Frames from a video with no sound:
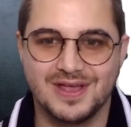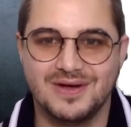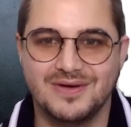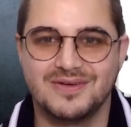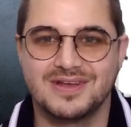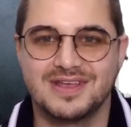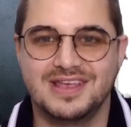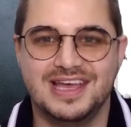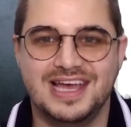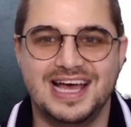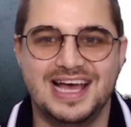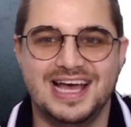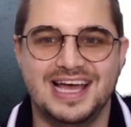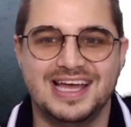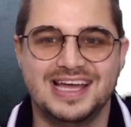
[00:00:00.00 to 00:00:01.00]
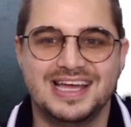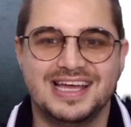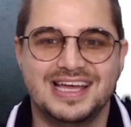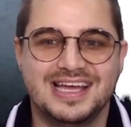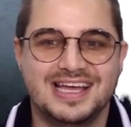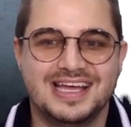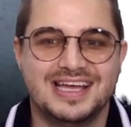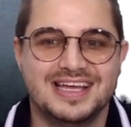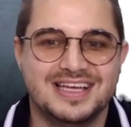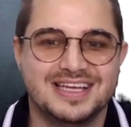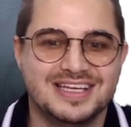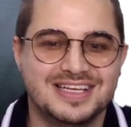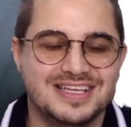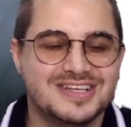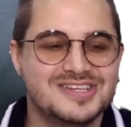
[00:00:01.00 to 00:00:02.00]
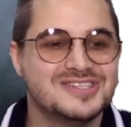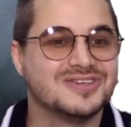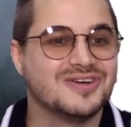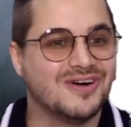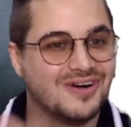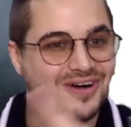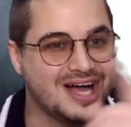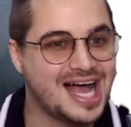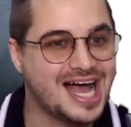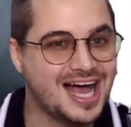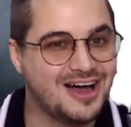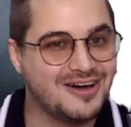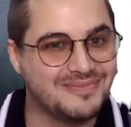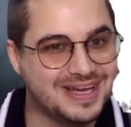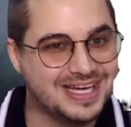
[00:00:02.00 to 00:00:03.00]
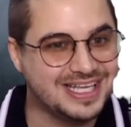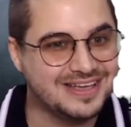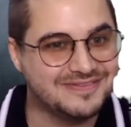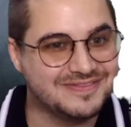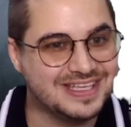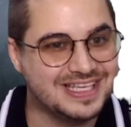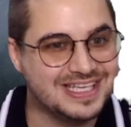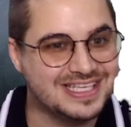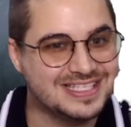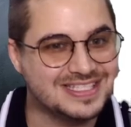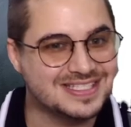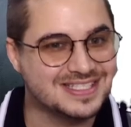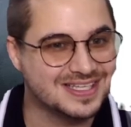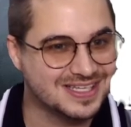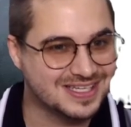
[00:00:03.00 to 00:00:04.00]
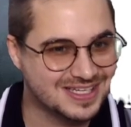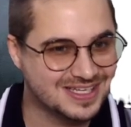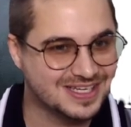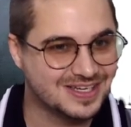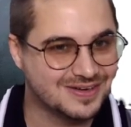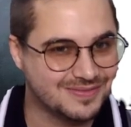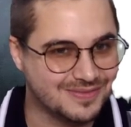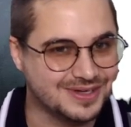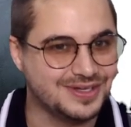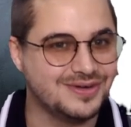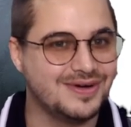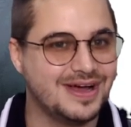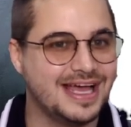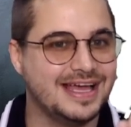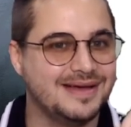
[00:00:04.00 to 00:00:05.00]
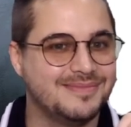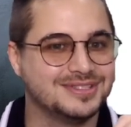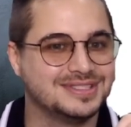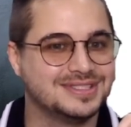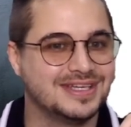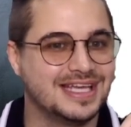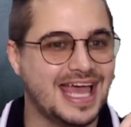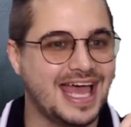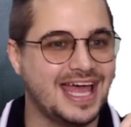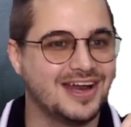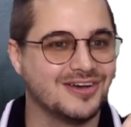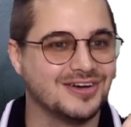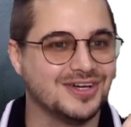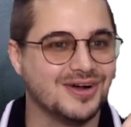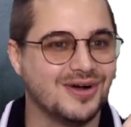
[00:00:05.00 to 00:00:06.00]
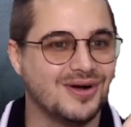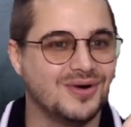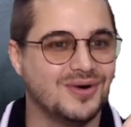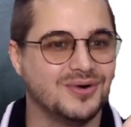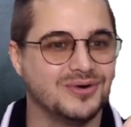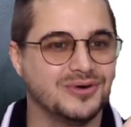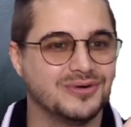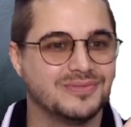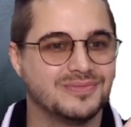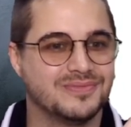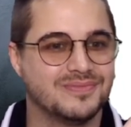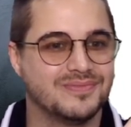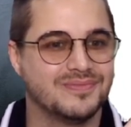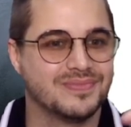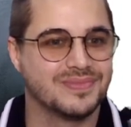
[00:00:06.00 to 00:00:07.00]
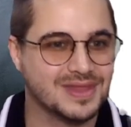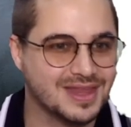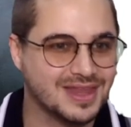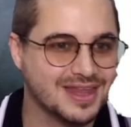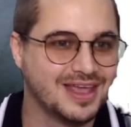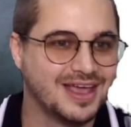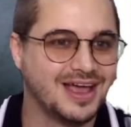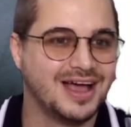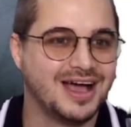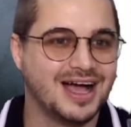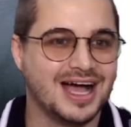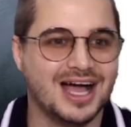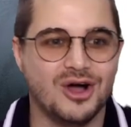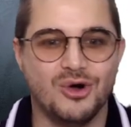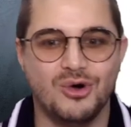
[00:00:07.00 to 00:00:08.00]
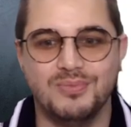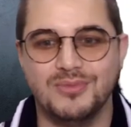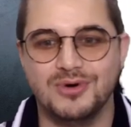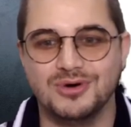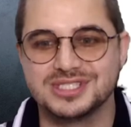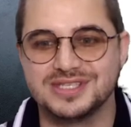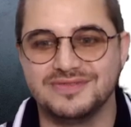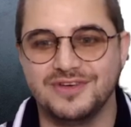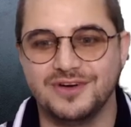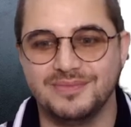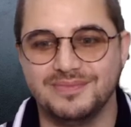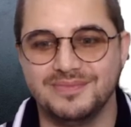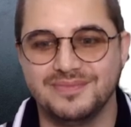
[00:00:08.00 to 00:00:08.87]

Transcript: Okay. So, how many of these were you able to get on your own? I hope most of them.